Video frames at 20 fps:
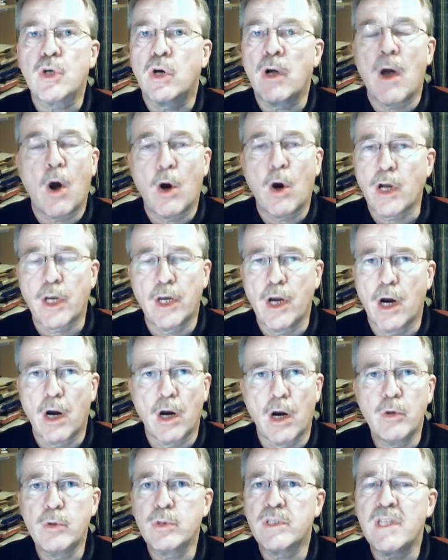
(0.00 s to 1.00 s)
or a
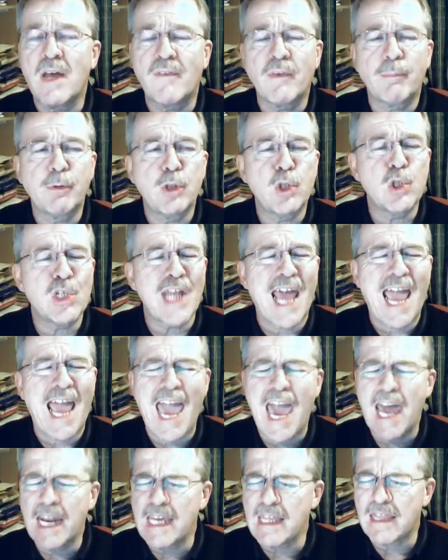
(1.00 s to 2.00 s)
girl who's never produced
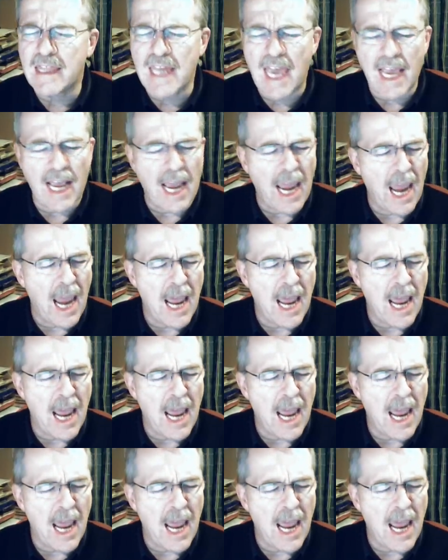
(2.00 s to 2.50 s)
anything